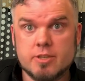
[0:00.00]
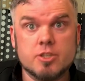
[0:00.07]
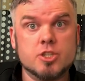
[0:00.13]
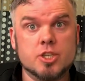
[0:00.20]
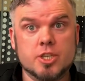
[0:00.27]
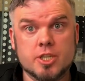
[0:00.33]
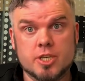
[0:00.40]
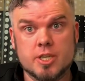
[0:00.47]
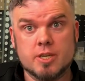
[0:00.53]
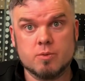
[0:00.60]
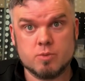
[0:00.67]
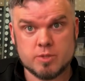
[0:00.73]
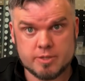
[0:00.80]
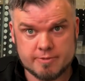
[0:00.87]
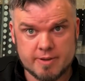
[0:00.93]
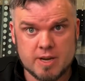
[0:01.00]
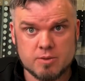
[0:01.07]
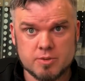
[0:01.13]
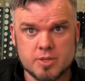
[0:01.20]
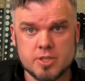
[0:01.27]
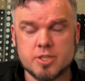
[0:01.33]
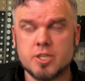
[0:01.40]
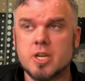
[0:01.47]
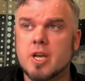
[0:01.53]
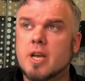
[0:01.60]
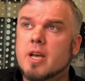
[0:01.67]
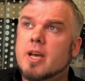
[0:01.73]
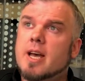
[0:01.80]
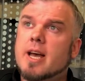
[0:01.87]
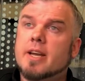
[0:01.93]
GE was founded,
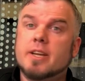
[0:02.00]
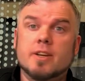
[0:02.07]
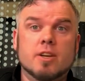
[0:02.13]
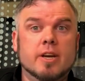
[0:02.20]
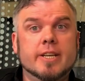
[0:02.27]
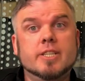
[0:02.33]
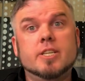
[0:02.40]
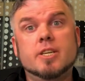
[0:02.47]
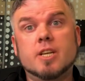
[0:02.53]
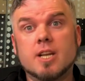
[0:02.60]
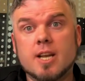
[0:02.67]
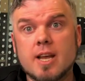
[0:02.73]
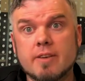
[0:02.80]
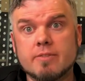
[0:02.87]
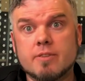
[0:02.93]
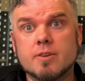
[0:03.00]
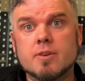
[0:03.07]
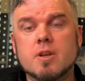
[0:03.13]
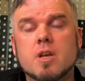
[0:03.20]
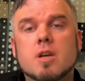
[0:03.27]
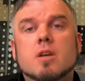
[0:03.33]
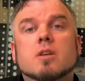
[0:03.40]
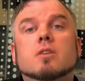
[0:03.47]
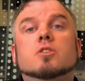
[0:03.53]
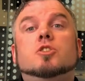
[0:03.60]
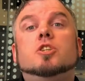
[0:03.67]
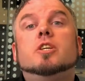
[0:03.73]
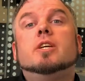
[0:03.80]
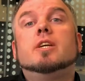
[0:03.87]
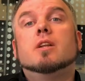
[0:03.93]
and in 1911,
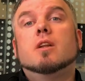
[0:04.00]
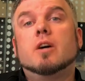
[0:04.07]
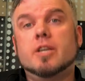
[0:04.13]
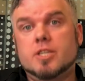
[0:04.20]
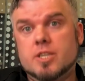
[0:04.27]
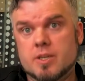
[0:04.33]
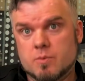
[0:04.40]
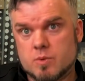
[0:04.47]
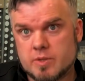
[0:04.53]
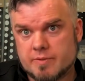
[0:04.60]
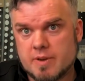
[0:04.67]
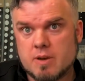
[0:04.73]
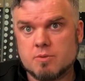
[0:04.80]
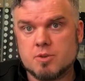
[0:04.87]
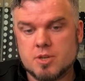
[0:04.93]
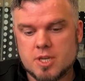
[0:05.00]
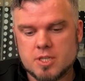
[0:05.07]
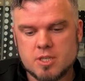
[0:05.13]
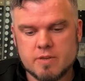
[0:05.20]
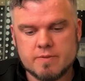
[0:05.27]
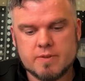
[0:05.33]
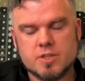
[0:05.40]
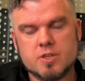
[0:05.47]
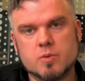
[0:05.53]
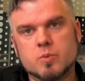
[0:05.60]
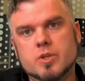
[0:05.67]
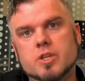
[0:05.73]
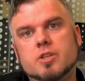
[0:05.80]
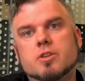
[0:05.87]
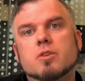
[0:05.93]
GE Lighting was founded as a division
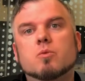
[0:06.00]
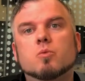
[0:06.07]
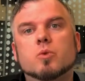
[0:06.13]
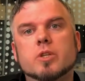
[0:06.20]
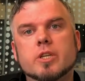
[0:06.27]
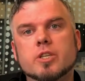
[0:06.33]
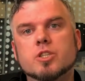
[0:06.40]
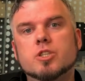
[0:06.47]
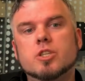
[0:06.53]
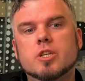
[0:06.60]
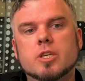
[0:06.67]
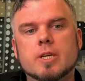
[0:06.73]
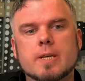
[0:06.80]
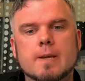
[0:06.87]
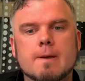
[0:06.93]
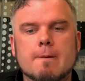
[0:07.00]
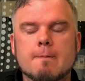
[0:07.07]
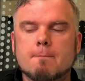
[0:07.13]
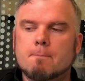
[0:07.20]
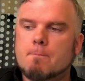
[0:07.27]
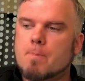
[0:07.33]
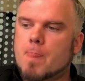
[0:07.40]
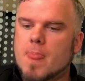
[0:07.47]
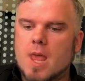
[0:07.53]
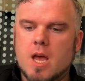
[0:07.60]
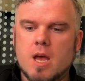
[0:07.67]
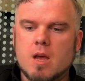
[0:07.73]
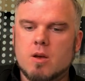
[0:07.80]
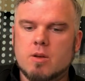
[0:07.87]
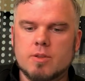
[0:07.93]
within GE.
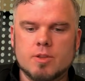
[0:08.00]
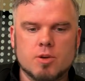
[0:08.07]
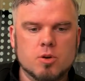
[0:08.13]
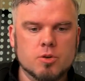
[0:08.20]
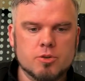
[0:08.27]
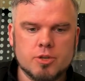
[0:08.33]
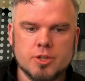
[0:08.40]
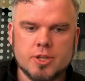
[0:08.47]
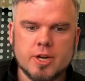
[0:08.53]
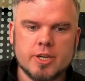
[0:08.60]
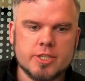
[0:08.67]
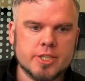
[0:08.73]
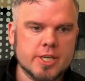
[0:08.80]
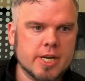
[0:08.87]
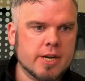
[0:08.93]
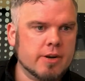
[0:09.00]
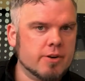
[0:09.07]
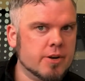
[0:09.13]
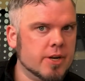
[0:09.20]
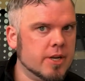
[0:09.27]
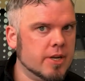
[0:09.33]
In the 130-year